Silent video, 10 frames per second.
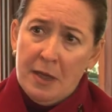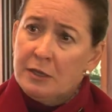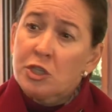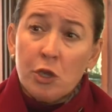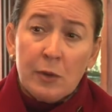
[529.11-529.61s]

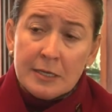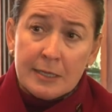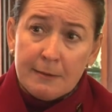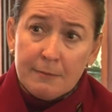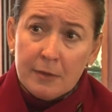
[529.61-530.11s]
It's so
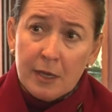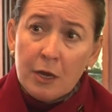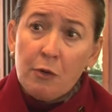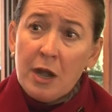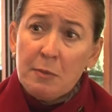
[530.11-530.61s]
easy,
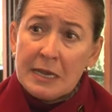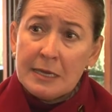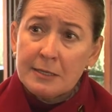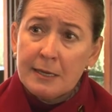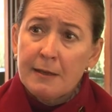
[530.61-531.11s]
incredibly
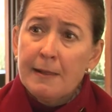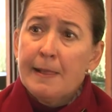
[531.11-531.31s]
easy.